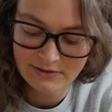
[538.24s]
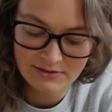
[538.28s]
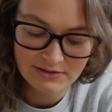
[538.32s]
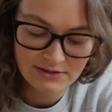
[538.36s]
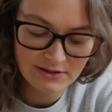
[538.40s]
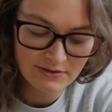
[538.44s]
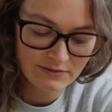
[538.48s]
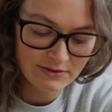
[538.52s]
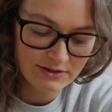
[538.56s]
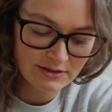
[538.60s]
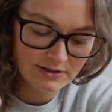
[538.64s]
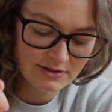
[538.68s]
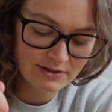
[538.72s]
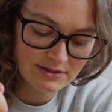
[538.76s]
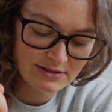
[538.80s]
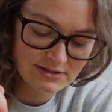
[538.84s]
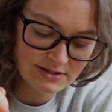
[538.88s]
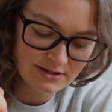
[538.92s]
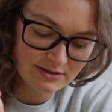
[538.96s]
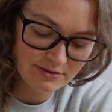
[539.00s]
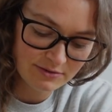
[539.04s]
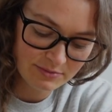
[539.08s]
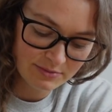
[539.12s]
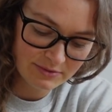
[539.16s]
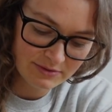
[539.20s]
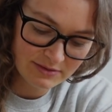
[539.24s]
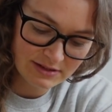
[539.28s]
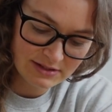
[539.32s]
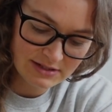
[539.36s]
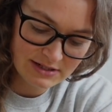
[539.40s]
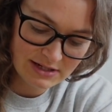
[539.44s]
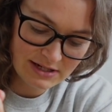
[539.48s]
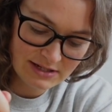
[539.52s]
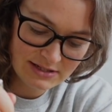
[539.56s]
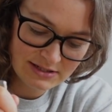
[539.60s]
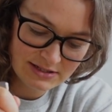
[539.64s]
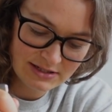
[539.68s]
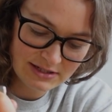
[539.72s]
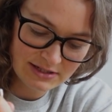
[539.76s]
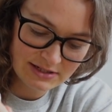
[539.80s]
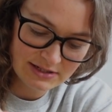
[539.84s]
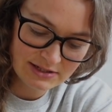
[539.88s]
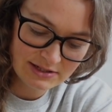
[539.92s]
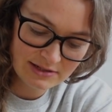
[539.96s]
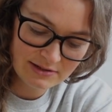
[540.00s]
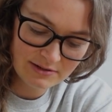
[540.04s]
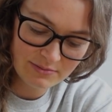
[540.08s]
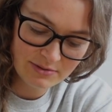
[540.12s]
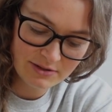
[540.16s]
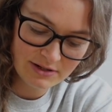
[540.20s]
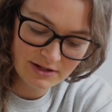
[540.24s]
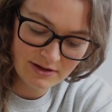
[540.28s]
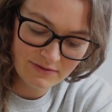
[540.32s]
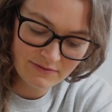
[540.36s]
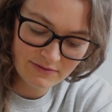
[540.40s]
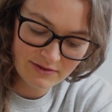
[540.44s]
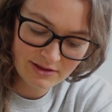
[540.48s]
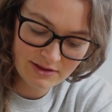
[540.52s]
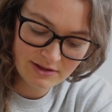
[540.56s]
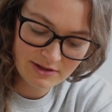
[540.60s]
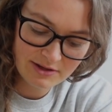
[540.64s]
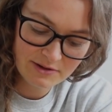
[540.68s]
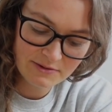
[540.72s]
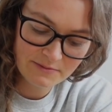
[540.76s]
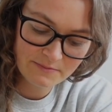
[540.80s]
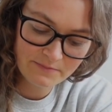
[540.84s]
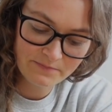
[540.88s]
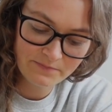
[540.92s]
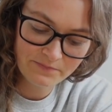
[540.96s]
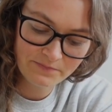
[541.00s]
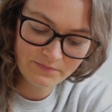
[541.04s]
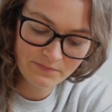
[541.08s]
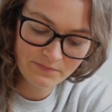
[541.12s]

Let's give this a little bit of a taste test. Get a bit of everything.